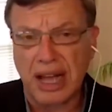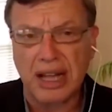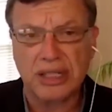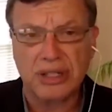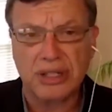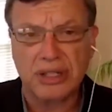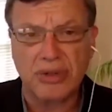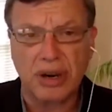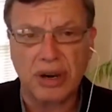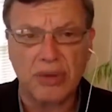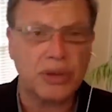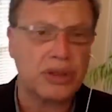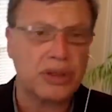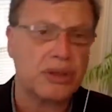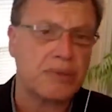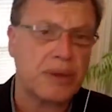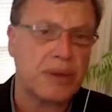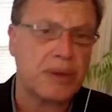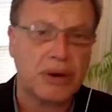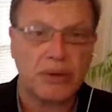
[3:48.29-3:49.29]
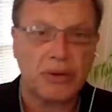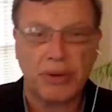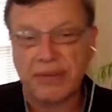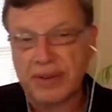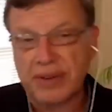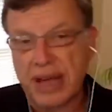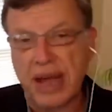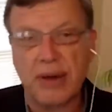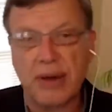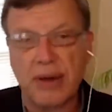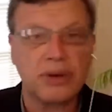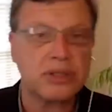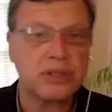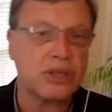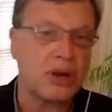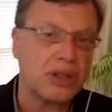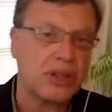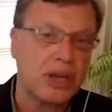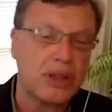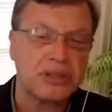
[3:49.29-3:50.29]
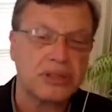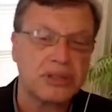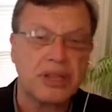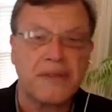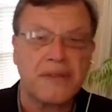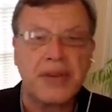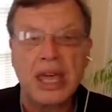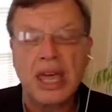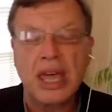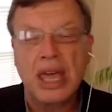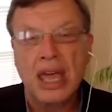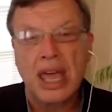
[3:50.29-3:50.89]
construct with the microwave towers and all the other stuff